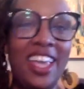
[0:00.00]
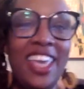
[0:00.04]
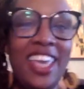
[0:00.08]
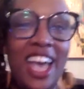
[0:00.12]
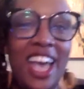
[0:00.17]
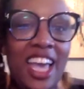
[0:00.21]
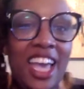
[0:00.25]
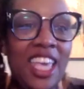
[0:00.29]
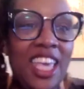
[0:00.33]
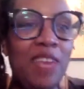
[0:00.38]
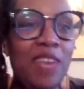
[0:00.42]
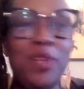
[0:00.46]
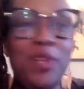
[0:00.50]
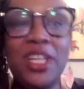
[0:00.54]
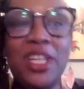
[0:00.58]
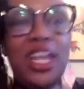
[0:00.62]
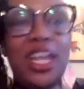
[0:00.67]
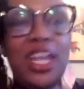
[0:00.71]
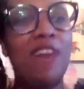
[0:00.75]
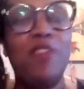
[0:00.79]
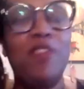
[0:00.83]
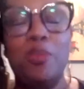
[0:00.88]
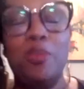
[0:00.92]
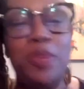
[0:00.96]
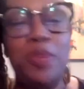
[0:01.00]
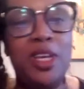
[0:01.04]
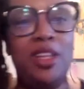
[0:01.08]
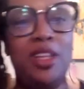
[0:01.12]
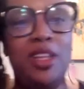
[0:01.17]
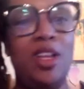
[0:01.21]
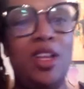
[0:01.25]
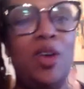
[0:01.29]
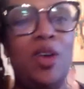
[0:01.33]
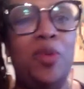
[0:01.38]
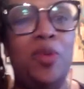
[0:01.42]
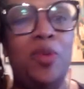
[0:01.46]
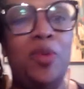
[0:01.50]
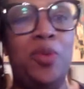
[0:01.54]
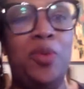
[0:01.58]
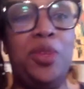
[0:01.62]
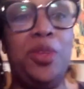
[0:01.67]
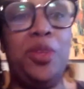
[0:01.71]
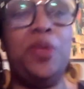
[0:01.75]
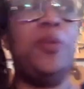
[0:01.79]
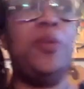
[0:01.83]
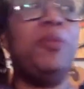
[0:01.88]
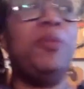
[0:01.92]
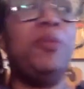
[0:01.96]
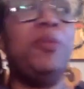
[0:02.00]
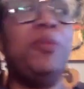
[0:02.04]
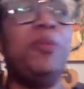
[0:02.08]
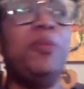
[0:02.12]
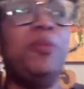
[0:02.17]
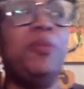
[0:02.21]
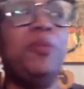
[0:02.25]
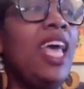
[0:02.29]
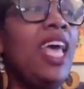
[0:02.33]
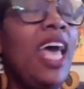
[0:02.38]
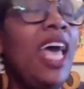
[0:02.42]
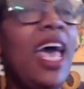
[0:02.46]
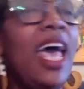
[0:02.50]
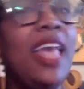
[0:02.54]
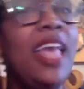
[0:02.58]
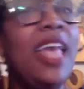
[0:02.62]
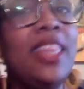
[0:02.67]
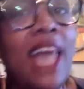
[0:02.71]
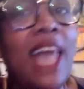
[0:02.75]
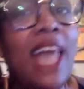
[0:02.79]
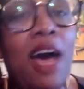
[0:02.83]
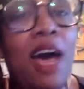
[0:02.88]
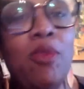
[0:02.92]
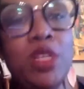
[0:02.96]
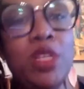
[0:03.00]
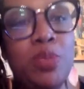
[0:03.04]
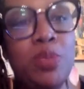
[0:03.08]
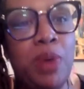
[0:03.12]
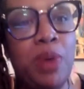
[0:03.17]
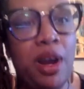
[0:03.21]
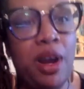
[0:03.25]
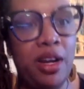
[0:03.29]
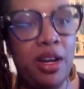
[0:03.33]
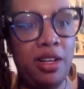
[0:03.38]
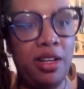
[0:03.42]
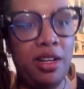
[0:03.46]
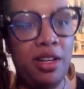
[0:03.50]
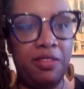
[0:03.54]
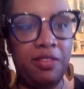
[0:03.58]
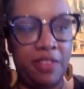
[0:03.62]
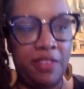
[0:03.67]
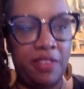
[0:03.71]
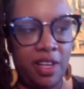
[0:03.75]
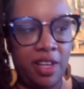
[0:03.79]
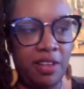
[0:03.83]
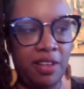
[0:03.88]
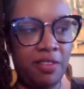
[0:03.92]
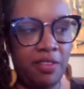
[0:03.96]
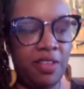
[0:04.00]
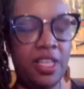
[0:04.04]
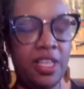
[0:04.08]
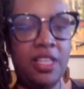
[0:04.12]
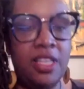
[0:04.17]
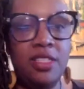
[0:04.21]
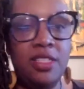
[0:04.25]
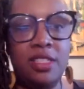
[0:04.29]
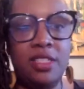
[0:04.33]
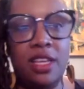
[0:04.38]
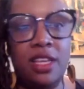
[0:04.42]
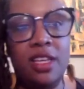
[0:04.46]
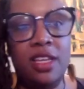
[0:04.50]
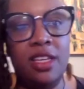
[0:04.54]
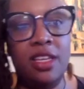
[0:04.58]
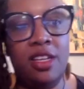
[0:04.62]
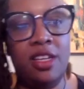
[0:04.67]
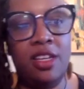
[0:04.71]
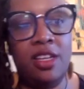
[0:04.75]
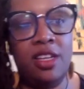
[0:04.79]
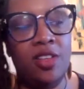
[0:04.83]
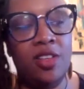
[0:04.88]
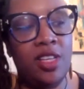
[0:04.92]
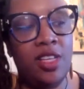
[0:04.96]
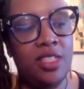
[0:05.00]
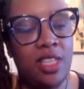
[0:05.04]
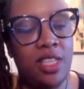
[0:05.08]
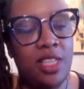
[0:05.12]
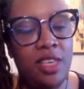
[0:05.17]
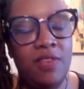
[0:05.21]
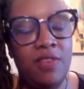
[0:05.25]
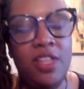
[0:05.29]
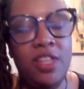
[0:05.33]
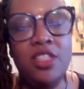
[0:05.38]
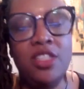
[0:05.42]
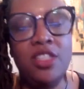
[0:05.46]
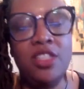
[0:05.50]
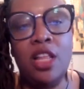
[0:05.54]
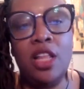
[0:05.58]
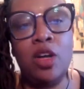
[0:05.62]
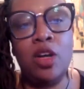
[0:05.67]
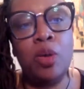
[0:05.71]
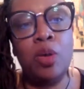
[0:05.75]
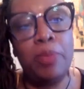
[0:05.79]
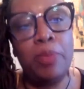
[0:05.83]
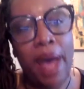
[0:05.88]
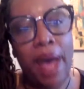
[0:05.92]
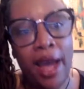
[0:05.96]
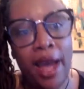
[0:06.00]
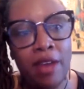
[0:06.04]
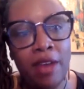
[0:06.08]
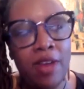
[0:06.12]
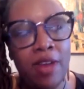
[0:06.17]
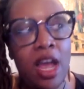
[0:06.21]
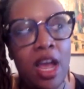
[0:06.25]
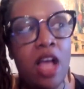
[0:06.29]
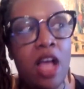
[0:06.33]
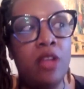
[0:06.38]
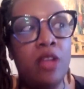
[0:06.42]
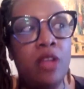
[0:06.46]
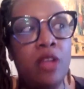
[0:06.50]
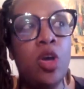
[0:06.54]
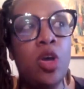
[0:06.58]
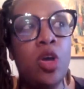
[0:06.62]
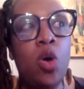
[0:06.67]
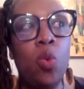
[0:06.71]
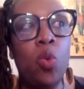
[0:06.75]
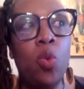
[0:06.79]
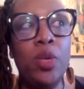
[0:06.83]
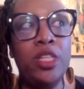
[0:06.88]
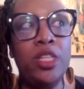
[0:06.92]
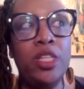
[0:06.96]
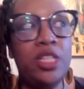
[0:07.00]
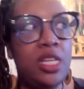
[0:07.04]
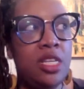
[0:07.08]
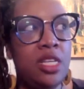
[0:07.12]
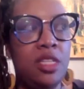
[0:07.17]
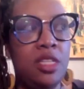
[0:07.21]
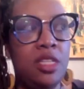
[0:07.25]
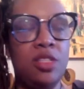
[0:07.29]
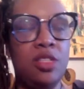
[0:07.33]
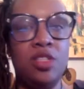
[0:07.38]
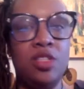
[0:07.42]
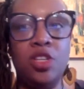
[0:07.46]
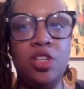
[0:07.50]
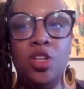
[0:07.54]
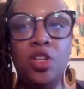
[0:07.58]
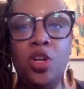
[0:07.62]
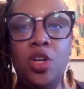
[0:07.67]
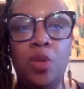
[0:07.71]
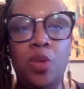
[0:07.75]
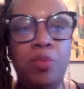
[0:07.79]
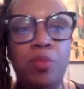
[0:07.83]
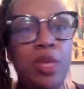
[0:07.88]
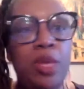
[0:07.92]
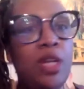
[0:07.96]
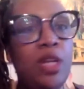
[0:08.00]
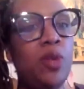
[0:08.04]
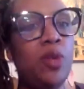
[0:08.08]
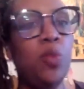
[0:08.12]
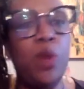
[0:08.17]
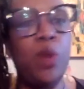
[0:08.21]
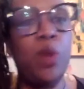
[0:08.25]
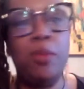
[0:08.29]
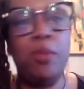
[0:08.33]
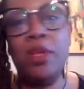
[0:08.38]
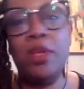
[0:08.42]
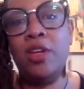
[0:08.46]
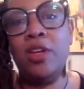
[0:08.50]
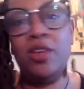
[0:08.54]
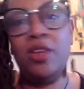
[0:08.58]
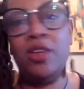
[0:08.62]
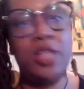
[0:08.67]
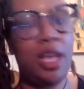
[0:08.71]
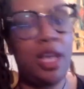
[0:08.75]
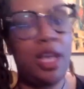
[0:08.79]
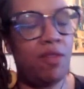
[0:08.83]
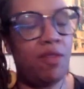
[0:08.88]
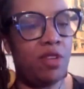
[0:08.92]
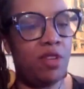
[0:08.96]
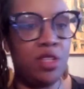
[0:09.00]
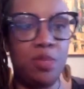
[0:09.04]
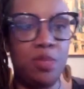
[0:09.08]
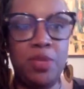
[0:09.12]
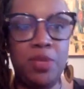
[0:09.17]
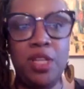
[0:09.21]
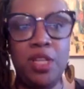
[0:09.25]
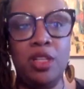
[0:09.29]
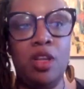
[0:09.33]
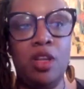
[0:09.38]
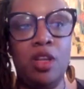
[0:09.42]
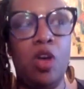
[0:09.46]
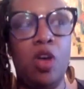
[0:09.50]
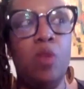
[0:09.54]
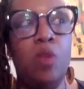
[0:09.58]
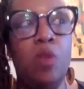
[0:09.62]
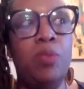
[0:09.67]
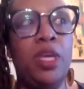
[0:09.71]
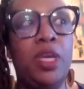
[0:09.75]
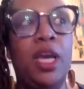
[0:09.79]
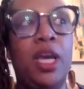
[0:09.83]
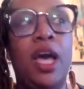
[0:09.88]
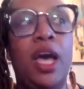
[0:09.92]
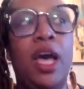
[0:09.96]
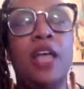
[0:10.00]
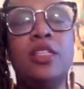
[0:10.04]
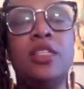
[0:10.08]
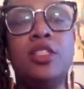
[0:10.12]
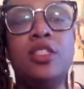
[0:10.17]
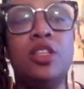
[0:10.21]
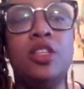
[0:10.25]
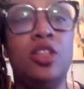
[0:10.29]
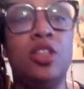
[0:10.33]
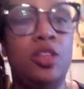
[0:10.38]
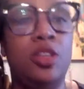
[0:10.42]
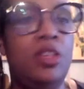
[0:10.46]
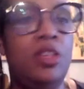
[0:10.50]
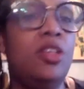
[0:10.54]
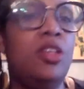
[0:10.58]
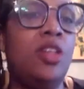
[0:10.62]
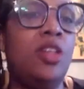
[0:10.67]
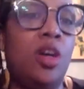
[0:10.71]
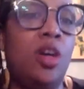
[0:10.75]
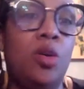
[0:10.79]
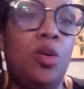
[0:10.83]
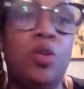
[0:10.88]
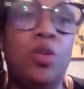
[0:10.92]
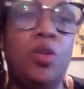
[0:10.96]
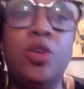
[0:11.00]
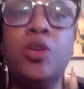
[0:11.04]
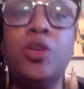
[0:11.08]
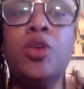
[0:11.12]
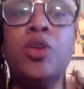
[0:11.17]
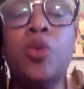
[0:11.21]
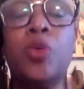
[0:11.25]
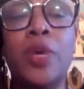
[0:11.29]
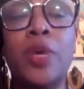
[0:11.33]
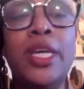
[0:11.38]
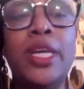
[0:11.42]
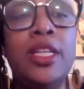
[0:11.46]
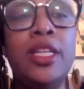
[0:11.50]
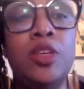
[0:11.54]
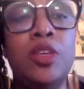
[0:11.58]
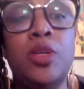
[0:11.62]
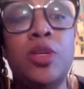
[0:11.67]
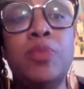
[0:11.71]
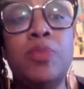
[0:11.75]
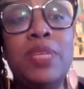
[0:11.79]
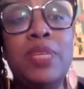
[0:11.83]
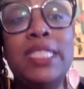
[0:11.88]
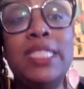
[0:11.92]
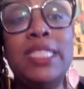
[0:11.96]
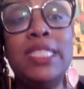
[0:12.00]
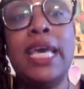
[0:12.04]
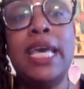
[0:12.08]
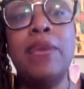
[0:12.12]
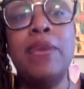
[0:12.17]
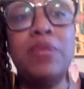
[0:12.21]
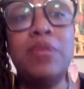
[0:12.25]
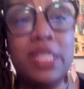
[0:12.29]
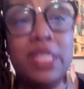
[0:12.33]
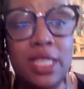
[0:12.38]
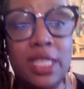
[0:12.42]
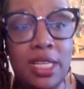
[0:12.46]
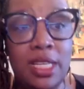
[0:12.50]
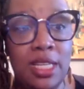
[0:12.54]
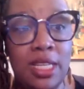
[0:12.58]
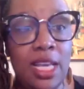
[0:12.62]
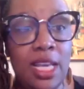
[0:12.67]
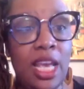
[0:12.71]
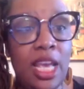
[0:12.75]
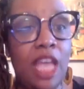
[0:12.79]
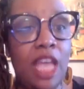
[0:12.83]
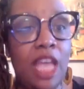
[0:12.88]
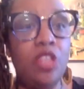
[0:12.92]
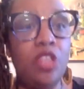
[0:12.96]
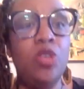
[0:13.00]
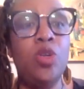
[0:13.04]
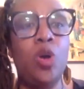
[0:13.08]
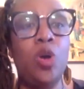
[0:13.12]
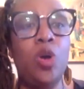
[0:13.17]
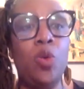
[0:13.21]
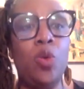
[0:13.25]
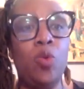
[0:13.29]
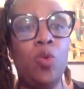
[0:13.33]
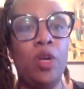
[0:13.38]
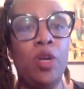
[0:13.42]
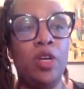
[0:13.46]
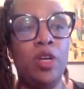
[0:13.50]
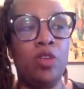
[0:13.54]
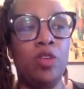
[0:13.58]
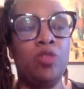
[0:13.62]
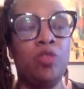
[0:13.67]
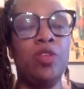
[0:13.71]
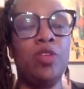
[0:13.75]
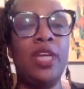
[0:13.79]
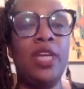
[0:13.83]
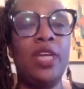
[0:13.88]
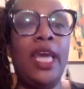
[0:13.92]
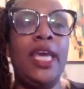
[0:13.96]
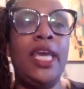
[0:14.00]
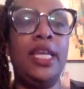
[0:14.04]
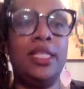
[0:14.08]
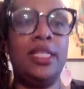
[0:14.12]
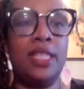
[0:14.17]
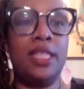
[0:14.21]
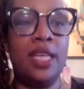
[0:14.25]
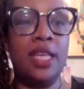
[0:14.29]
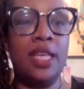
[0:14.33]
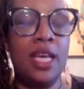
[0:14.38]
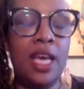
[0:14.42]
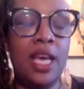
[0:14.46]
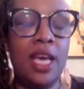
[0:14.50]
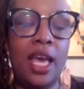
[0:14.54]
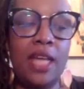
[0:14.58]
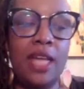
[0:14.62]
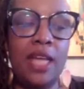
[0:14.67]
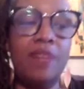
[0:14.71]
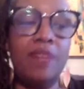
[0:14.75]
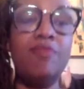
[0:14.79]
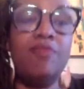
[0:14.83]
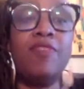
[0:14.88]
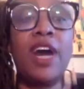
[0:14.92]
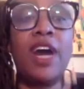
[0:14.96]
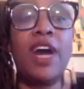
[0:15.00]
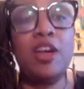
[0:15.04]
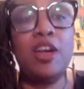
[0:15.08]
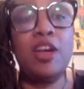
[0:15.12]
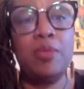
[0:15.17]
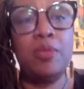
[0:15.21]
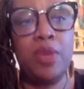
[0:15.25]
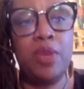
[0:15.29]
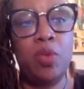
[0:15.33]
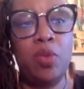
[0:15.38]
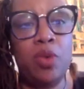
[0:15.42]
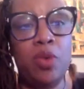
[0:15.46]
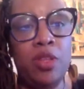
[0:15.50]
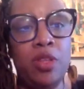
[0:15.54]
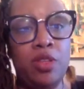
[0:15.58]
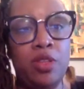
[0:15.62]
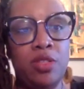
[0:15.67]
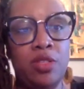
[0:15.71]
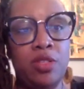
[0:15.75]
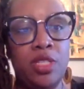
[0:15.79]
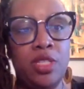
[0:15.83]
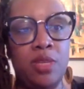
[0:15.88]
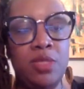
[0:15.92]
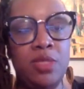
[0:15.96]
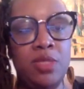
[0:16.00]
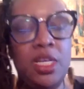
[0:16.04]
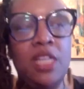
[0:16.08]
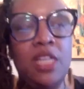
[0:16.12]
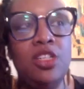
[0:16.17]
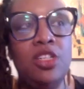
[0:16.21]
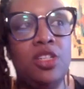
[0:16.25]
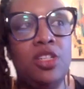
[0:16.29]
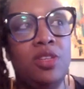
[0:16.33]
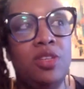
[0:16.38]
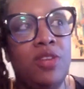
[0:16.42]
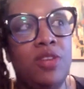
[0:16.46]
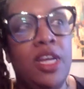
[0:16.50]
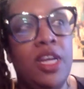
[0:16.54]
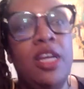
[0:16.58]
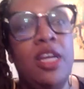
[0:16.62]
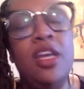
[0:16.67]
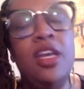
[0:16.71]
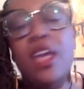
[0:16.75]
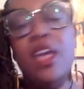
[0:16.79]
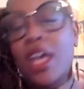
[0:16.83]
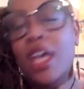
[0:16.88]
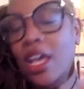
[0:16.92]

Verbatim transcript: yeah he would never be alone with a woman and that was part of of his you know his evangelical background which is you know men and women are never to be alone because you know you're going you could be tempted and you don't want to create an environment where there's temptation, right?